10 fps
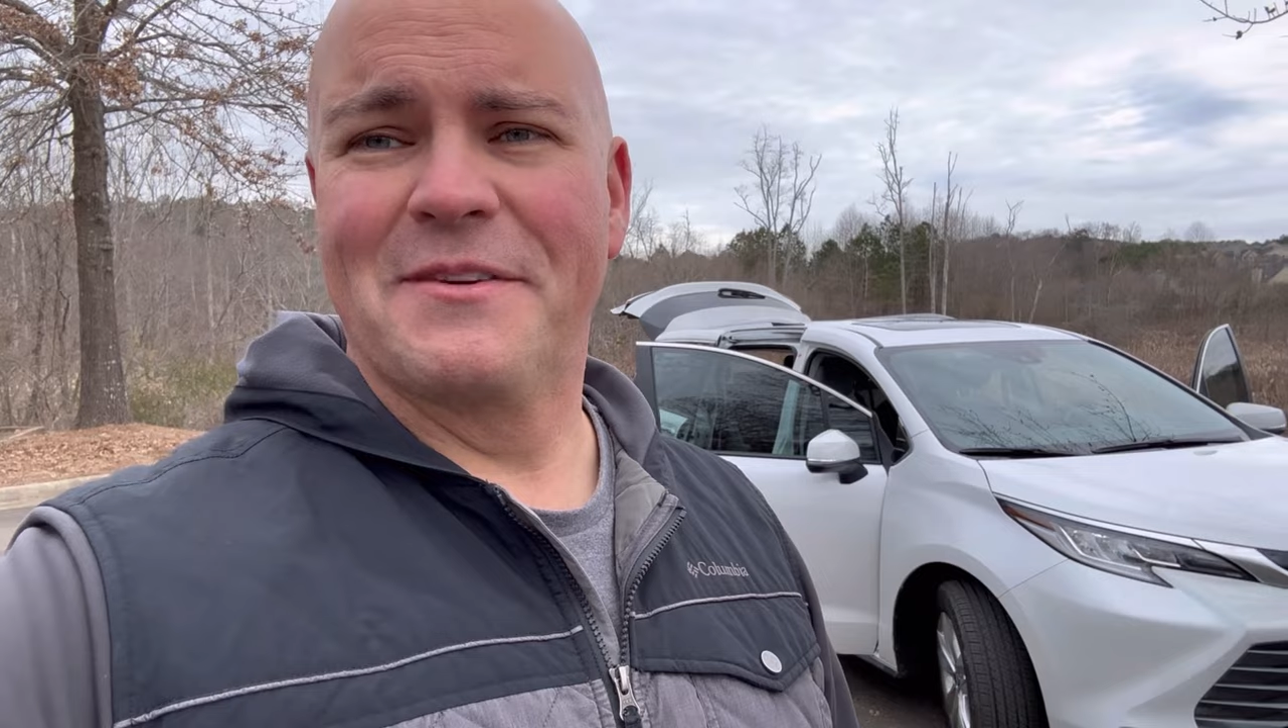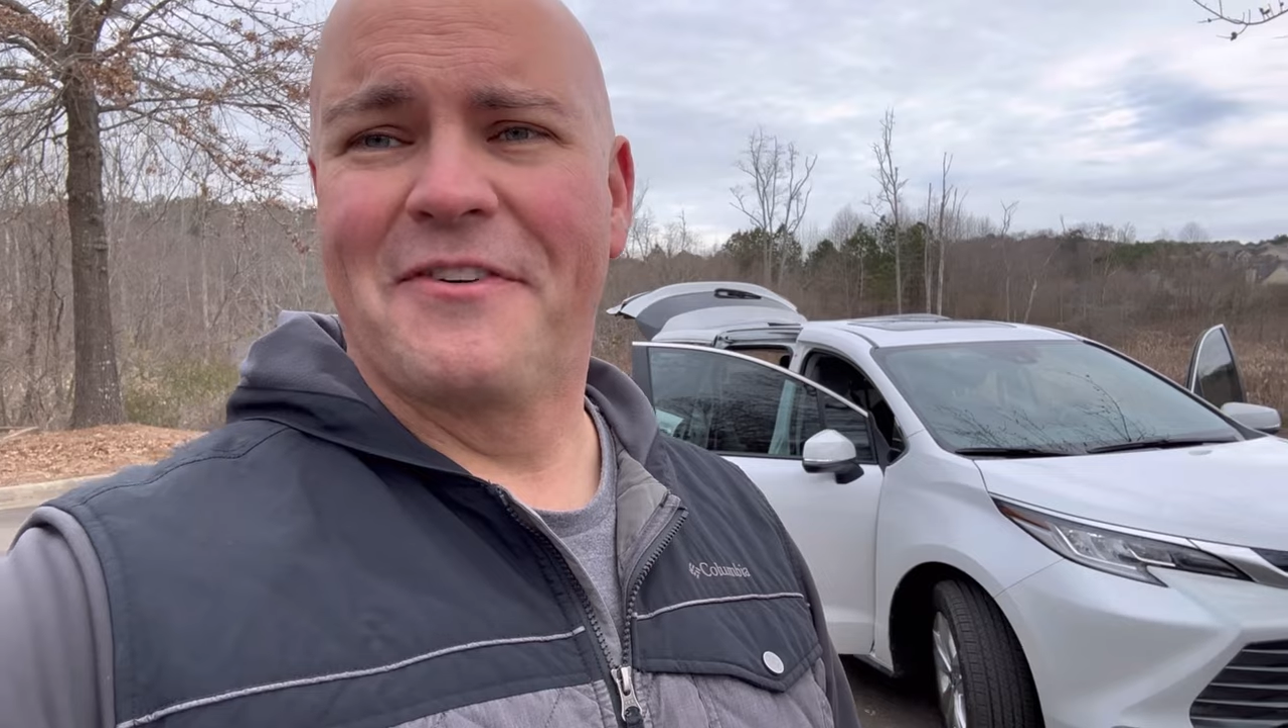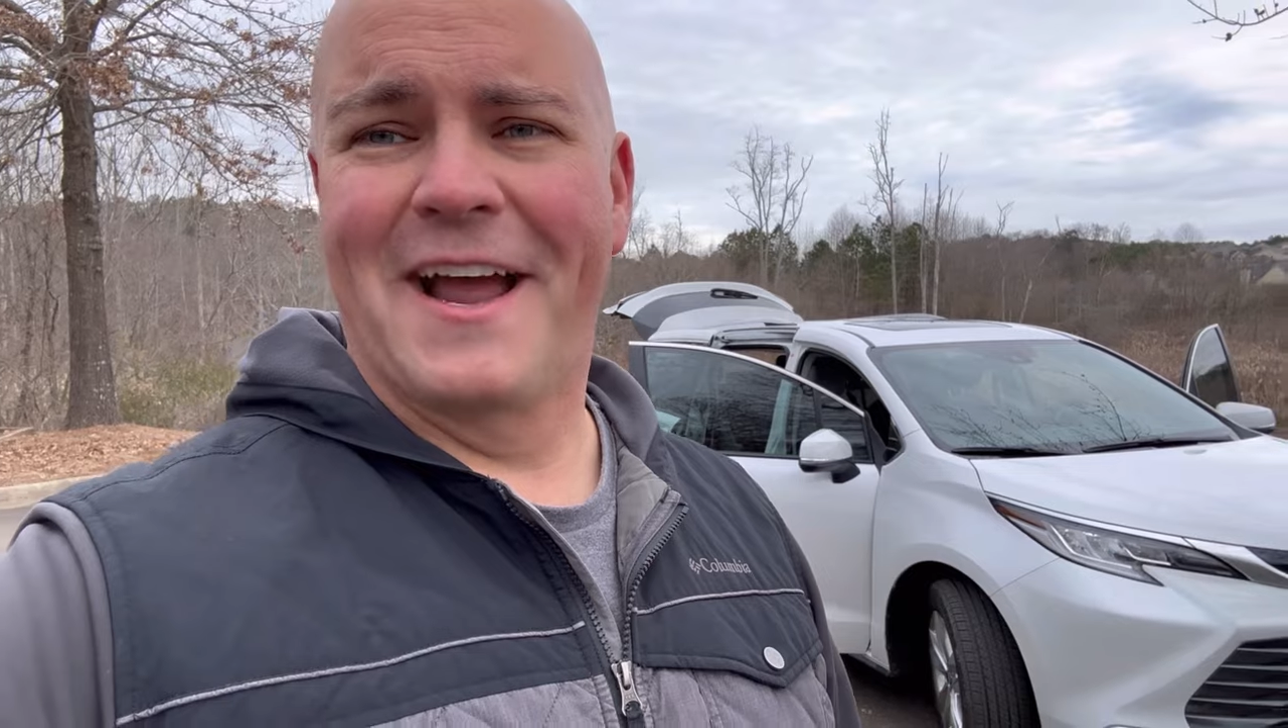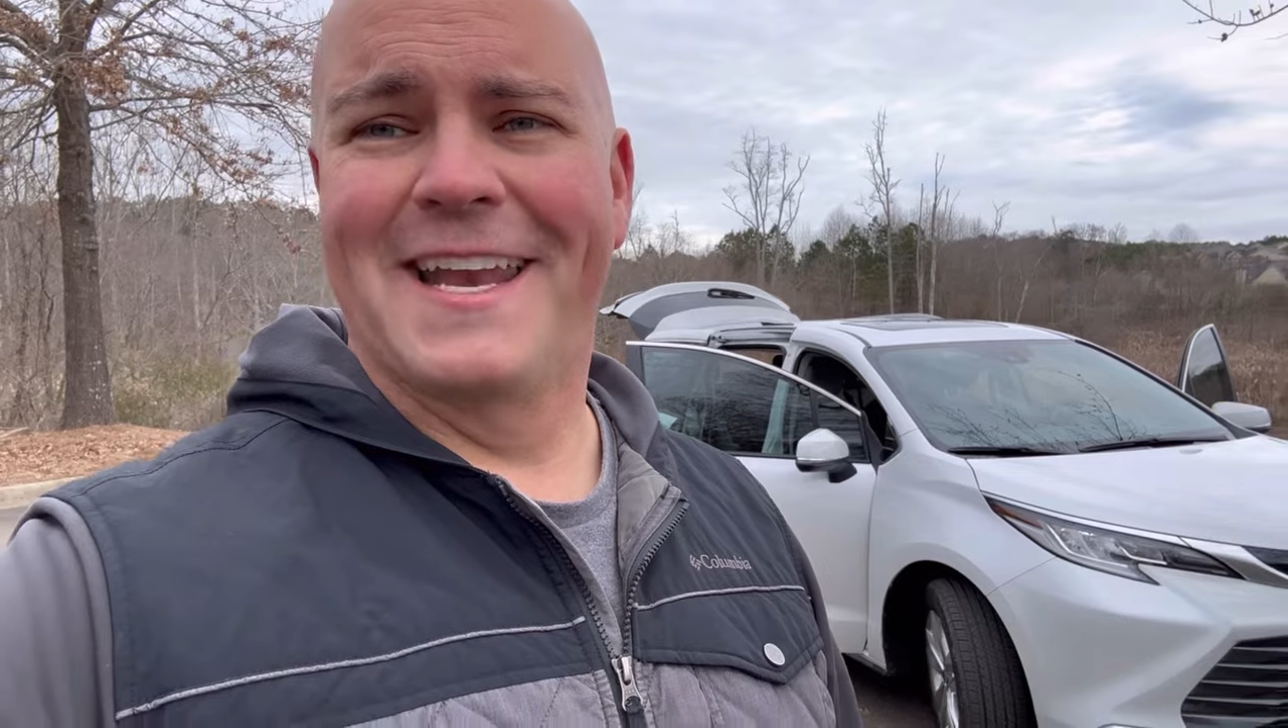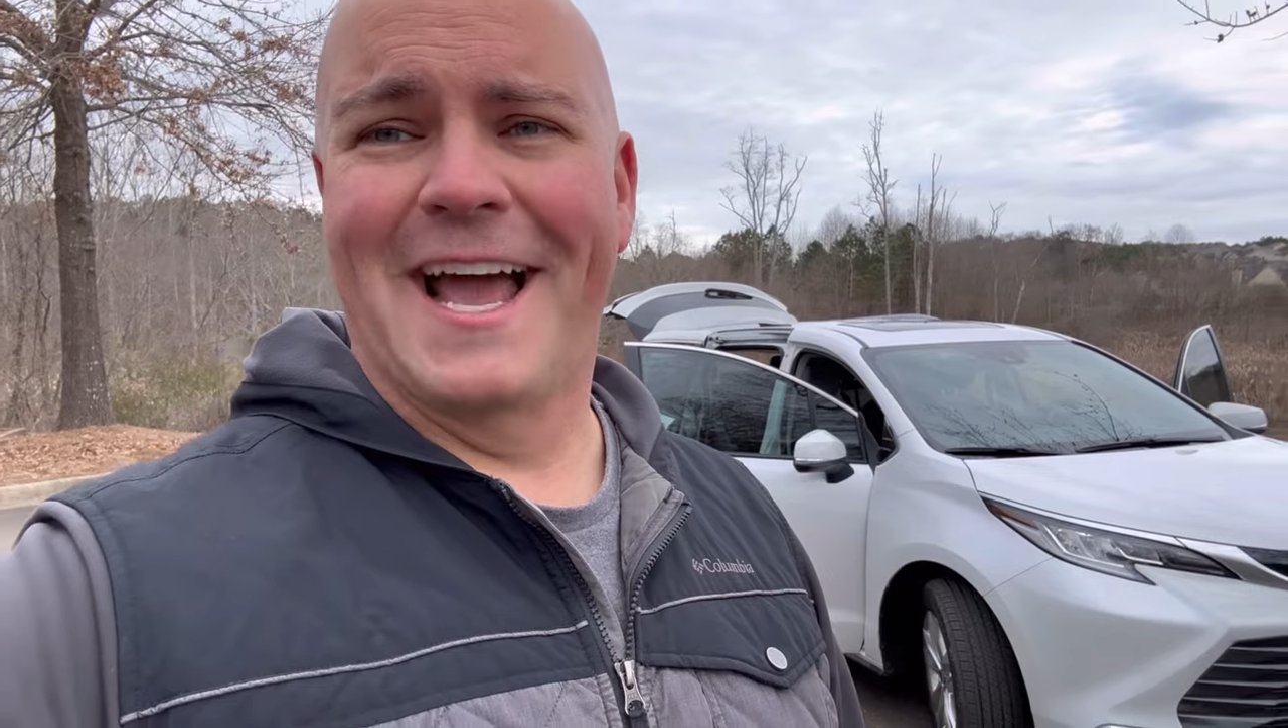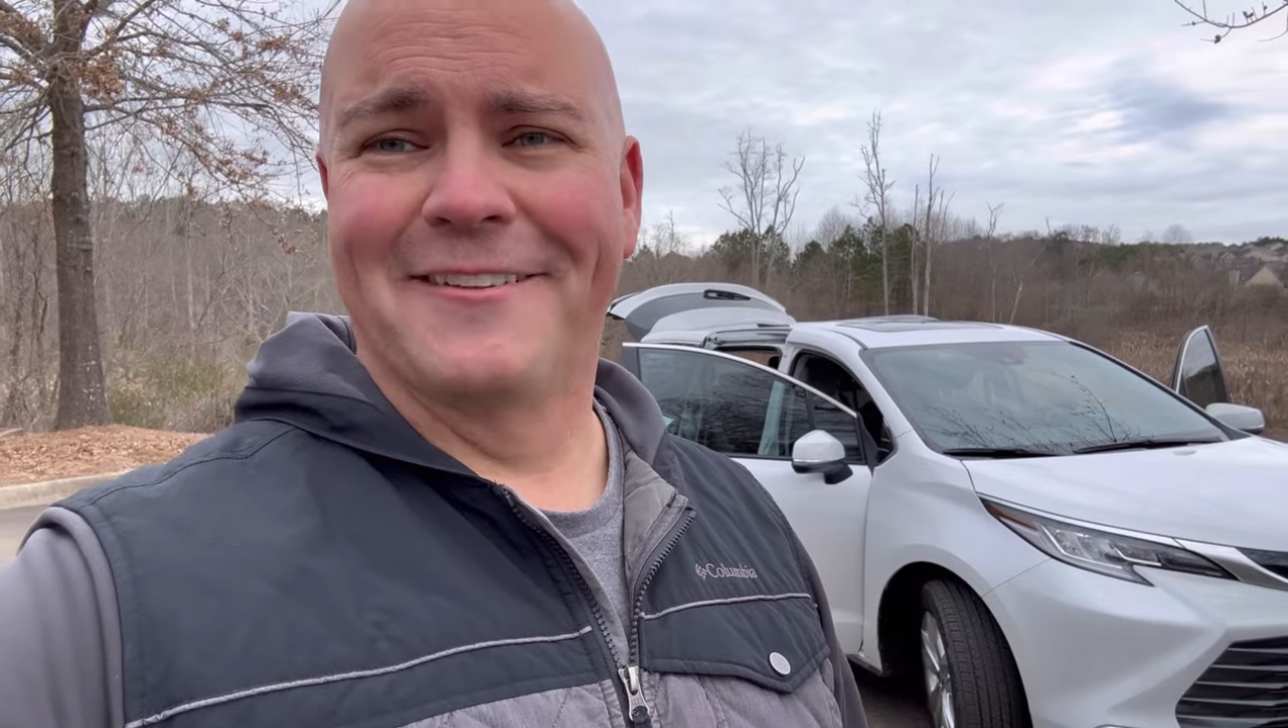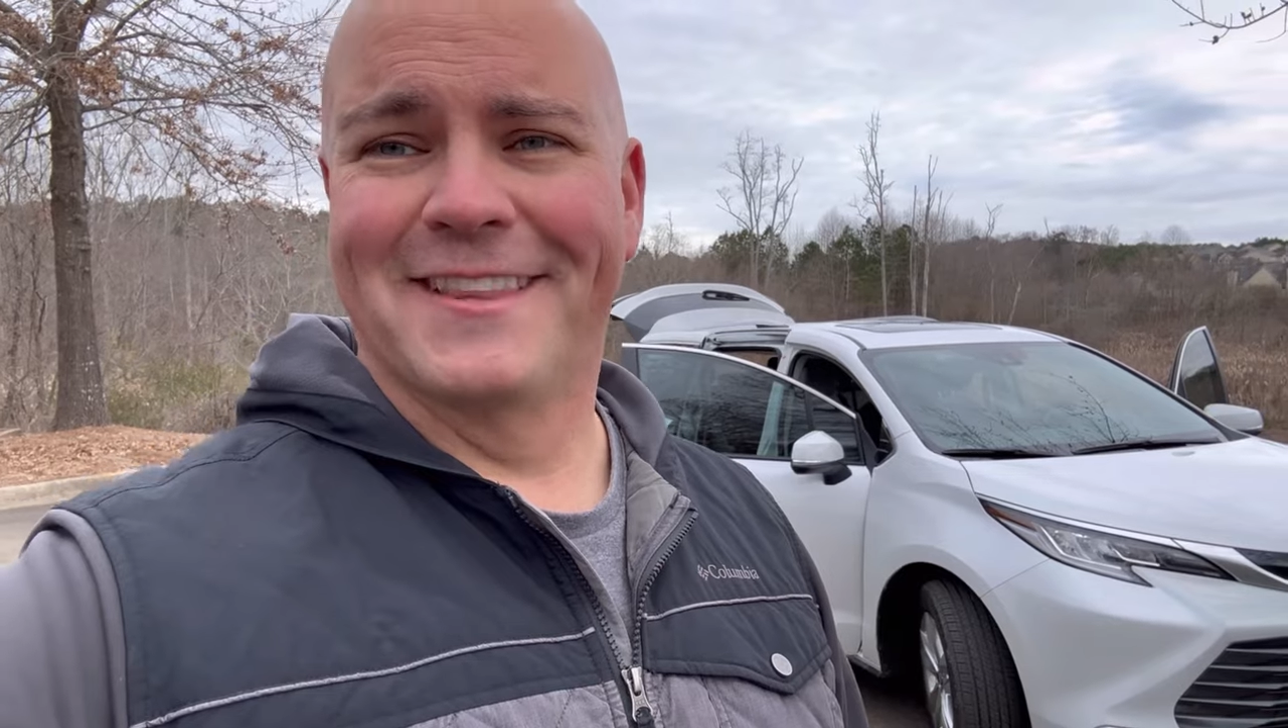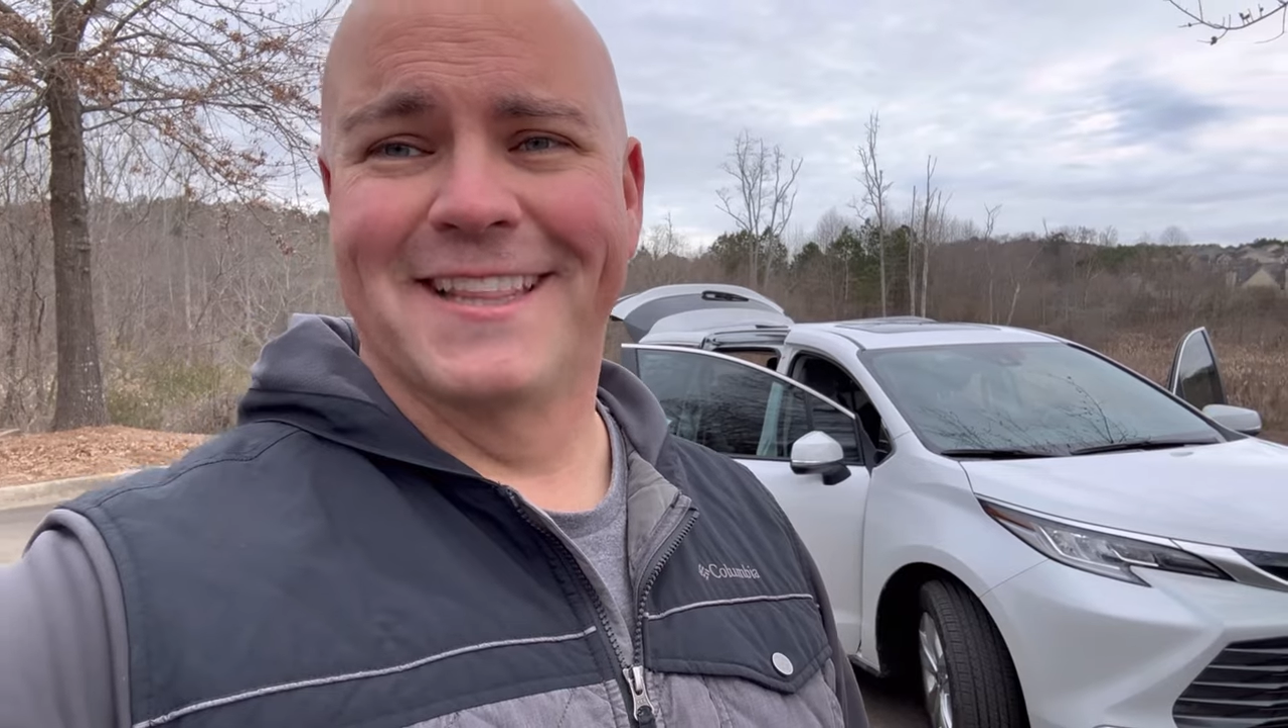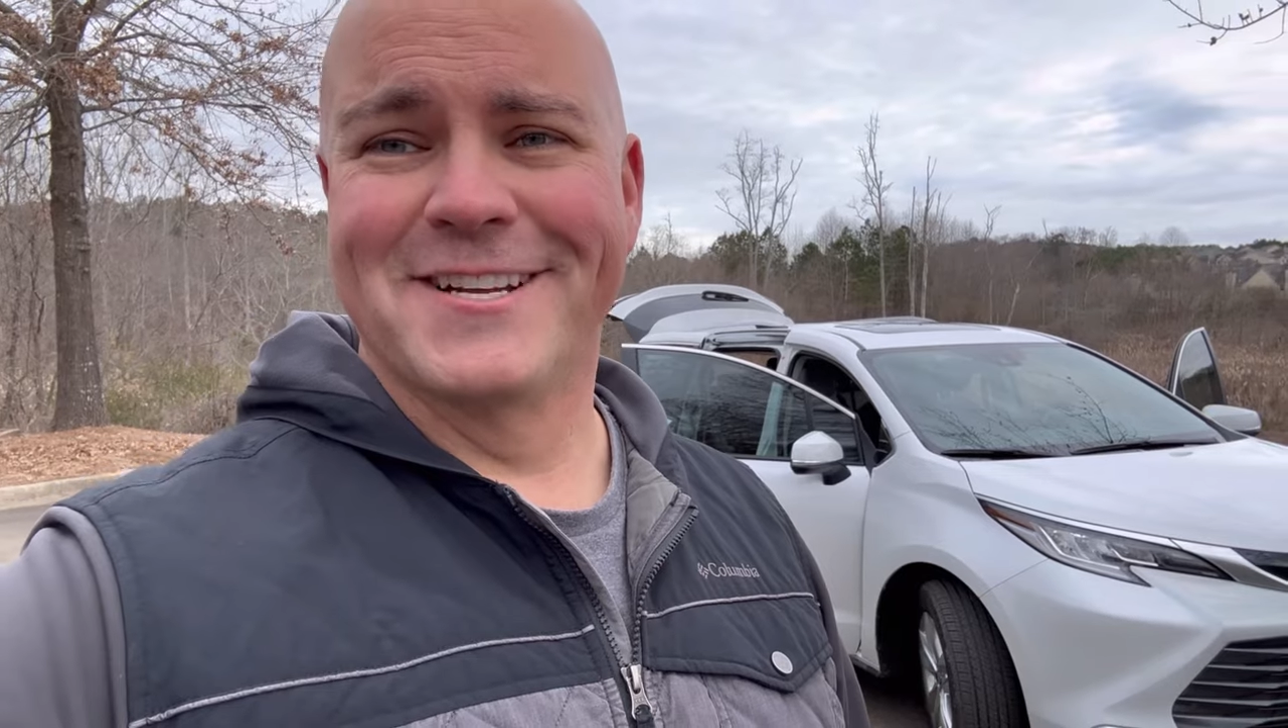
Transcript: find out that